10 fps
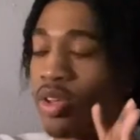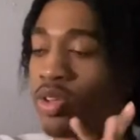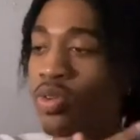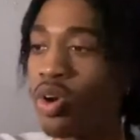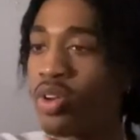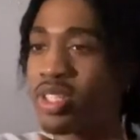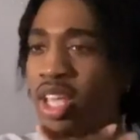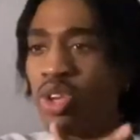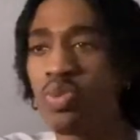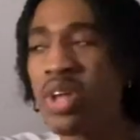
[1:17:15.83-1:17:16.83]
you know what I'm
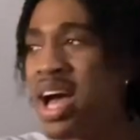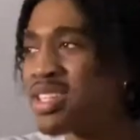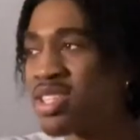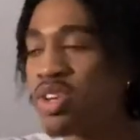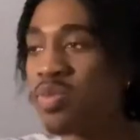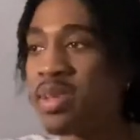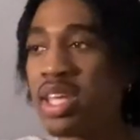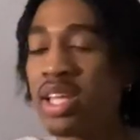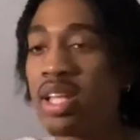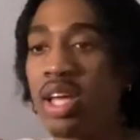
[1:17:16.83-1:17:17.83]
saying? You're not still
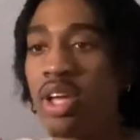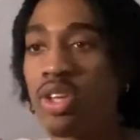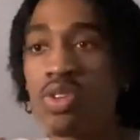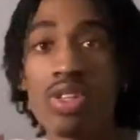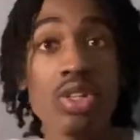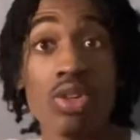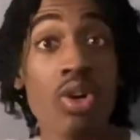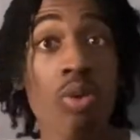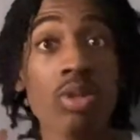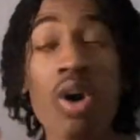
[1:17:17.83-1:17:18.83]
being, you're
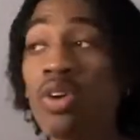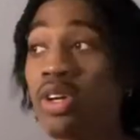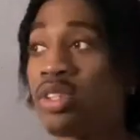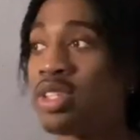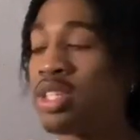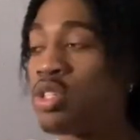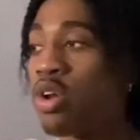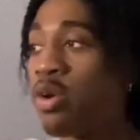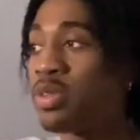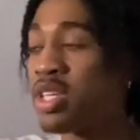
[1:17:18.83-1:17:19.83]
no longer, you
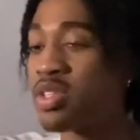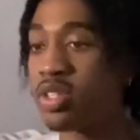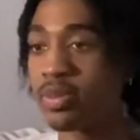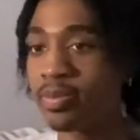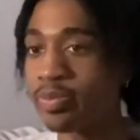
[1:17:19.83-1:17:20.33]
know, this